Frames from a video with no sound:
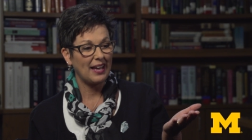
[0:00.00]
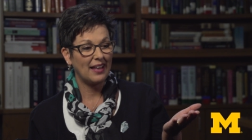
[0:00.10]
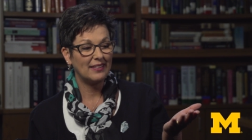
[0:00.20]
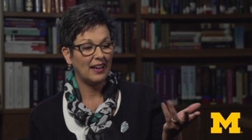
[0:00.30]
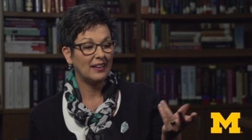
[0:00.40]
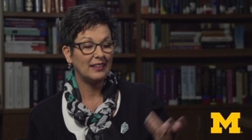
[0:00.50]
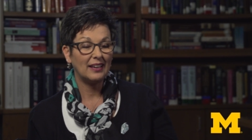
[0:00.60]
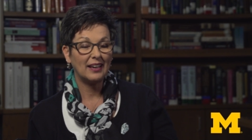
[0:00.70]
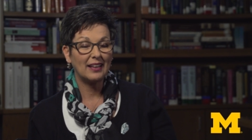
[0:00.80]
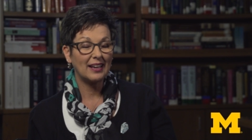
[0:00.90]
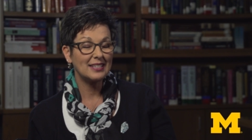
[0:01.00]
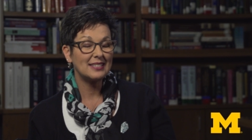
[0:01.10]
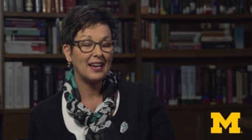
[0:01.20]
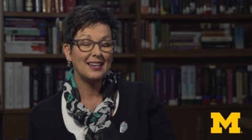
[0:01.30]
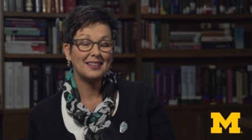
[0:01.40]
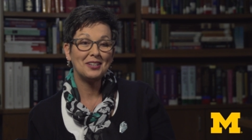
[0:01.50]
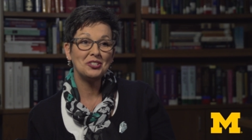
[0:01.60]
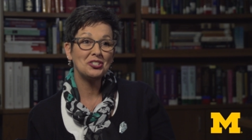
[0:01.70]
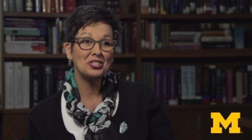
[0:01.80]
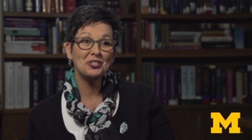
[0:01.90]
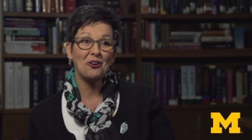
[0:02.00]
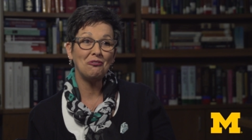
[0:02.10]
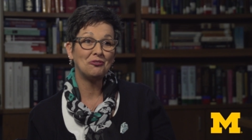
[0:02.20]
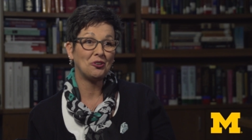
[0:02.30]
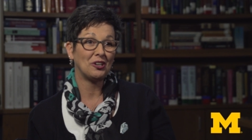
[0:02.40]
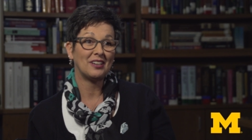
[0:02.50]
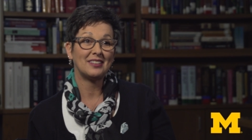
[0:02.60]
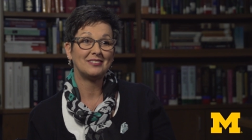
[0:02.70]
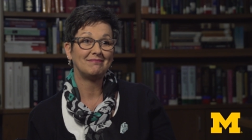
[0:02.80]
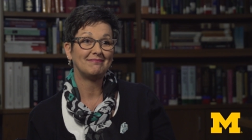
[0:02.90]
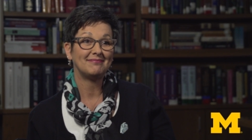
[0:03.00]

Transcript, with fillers: and then, like I say, then you just go for it.